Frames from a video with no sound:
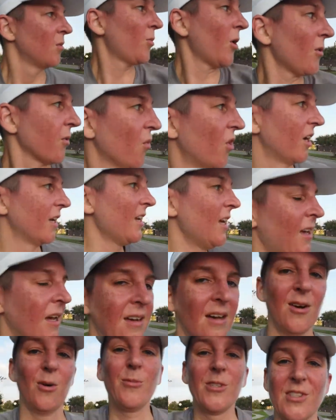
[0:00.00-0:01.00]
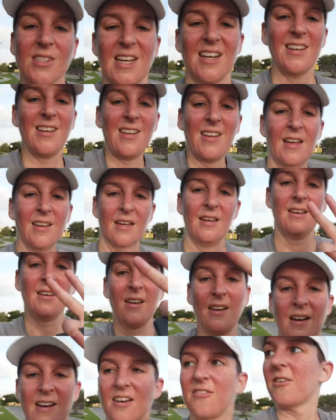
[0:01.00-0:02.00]
part one, almost done.
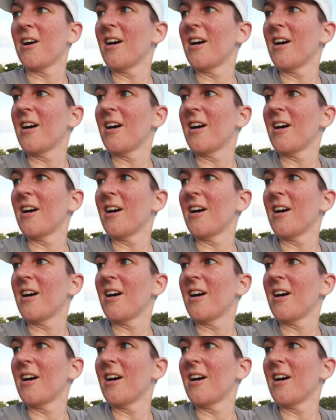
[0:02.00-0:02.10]
High